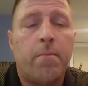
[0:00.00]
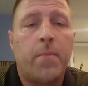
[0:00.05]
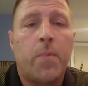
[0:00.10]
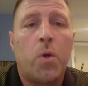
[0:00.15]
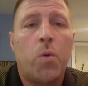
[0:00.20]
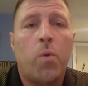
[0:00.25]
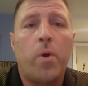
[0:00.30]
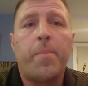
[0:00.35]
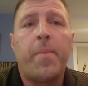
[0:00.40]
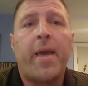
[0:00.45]

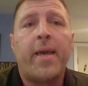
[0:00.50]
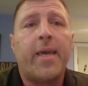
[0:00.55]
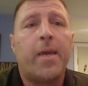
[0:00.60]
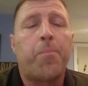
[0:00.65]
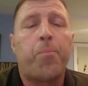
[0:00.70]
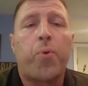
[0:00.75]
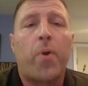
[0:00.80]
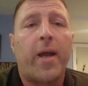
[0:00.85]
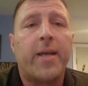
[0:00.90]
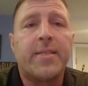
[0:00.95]
we may
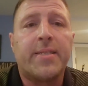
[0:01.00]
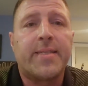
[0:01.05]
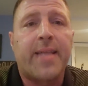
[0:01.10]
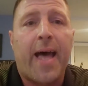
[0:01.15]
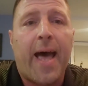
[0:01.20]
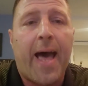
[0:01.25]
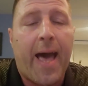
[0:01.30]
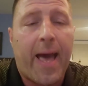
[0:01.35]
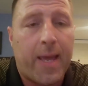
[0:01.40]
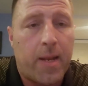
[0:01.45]
get priced
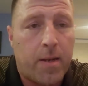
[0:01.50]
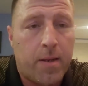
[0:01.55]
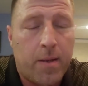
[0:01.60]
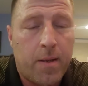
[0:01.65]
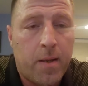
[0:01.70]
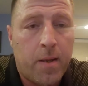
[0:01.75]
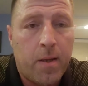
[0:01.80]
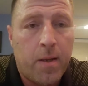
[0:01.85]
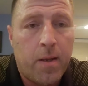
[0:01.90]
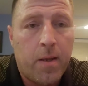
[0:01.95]
out.
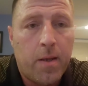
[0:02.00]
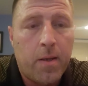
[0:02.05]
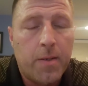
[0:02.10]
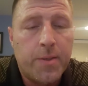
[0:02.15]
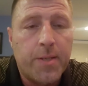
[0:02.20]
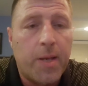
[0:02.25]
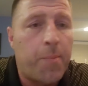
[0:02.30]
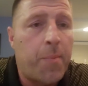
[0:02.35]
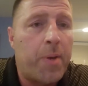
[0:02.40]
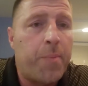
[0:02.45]

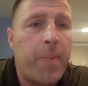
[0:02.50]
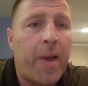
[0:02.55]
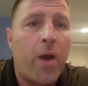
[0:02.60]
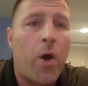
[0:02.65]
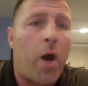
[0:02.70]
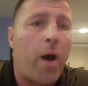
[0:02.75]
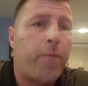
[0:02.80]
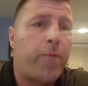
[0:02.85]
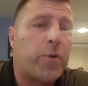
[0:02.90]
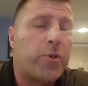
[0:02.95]
Somebody may
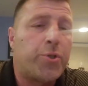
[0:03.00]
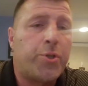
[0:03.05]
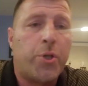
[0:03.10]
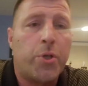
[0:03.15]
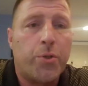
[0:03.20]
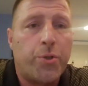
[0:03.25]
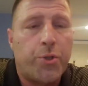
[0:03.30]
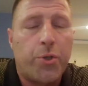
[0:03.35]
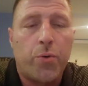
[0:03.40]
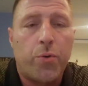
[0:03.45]
offer
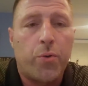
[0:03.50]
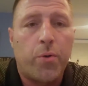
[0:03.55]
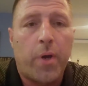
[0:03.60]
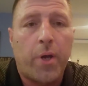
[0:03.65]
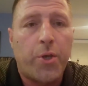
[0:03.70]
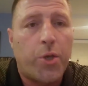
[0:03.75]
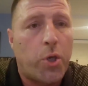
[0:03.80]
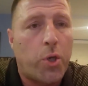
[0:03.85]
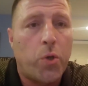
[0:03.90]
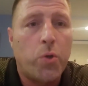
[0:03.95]
Juju a
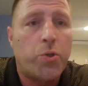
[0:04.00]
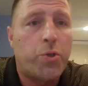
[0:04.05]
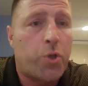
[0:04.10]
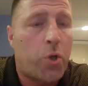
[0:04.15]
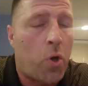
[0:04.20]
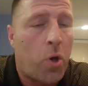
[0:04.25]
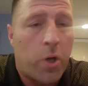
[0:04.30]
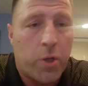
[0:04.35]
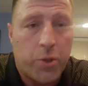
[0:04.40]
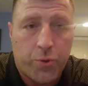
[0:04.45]
huge
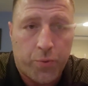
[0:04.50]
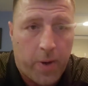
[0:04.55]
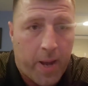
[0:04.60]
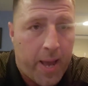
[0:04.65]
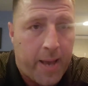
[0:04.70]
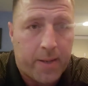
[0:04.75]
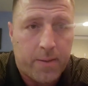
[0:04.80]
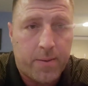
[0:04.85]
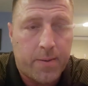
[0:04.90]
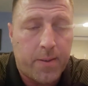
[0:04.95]

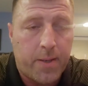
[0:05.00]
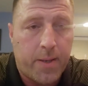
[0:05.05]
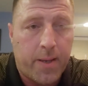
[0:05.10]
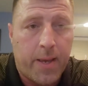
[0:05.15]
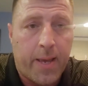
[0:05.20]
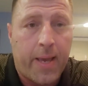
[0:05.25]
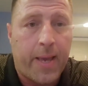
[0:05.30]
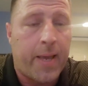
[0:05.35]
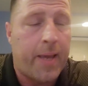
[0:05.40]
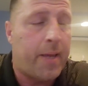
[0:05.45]
contract,
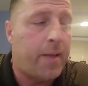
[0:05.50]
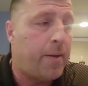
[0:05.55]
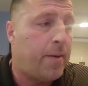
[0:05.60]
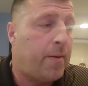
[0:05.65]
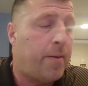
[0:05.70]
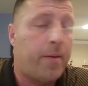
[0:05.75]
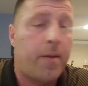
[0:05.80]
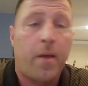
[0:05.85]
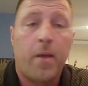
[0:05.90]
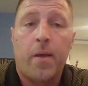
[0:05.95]

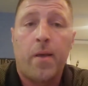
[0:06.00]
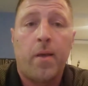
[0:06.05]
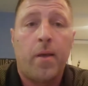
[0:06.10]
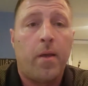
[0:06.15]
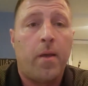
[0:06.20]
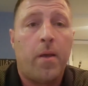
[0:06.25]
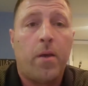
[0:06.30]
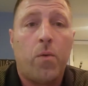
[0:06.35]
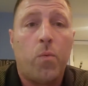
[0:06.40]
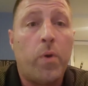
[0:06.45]
and
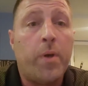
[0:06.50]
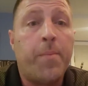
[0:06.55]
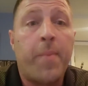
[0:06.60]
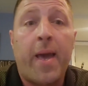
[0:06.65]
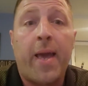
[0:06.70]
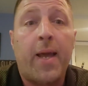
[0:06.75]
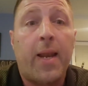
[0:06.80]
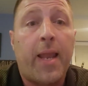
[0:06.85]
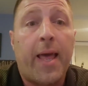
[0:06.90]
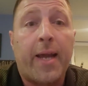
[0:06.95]
we
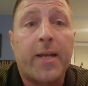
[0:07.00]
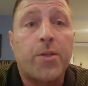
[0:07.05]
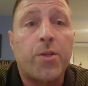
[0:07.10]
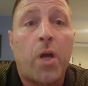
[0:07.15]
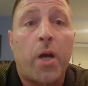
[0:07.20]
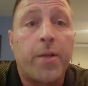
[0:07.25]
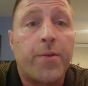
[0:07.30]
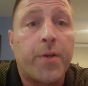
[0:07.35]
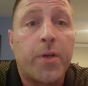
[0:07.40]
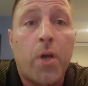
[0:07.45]
may elect
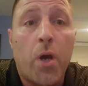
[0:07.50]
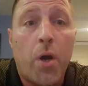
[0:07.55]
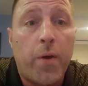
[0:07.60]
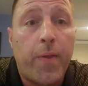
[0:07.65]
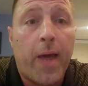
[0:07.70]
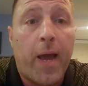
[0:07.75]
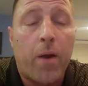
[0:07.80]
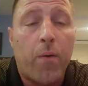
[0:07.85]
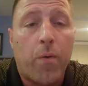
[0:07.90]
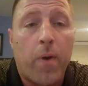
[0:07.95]
not to go
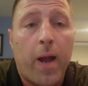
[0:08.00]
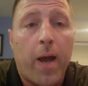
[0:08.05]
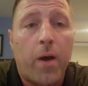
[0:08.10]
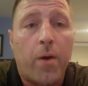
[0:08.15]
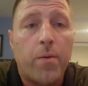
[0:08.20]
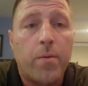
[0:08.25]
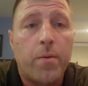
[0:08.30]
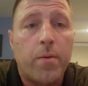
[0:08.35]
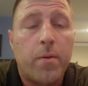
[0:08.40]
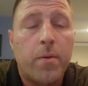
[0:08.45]
that
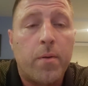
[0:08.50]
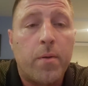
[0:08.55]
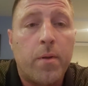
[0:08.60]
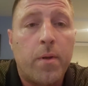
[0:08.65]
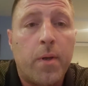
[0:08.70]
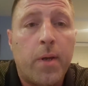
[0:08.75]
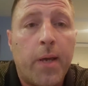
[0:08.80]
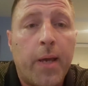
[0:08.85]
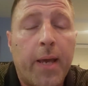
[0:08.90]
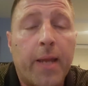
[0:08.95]
route.
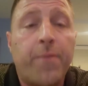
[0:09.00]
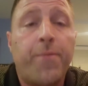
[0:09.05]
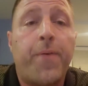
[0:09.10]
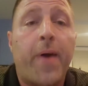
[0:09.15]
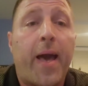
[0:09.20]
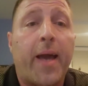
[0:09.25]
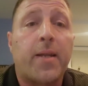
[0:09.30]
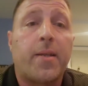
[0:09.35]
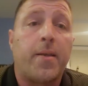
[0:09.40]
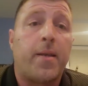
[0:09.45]
In
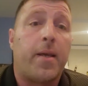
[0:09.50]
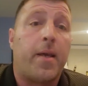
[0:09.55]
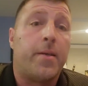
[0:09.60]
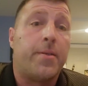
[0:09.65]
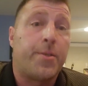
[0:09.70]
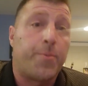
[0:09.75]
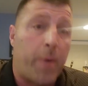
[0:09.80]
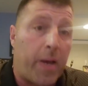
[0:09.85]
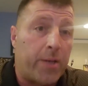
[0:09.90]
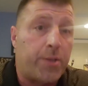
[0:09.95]
fact,
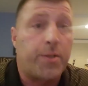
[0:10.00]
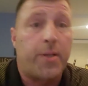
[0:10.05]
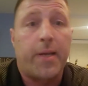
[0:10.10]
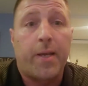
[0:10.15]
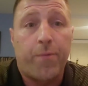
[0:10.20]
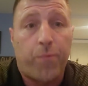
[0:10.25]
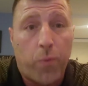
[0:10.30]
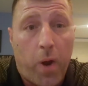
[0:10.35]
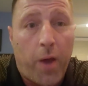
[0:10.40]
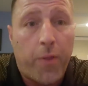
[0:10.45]
especially
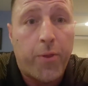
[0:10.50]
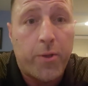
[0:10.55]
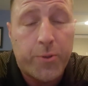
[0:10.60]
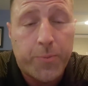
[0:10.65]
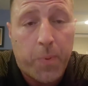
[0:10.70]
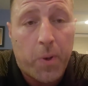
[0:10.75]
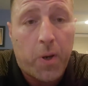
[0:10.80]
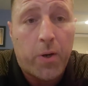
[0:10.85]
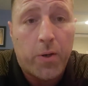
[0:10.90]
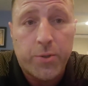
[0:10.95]
if
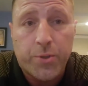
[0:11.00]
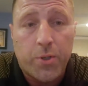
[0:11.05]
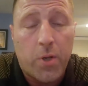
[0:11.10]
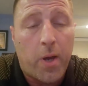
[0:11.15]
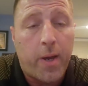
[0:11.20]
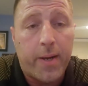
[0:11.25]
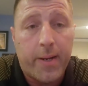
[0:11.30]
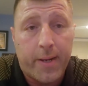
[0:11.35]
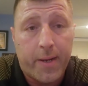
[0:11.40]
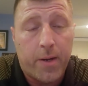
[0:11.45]
Roethlisberger's
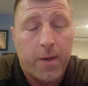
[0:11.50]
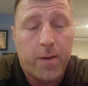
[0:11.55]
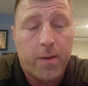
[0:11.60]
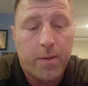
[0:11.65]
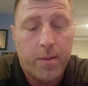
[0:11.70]
not here.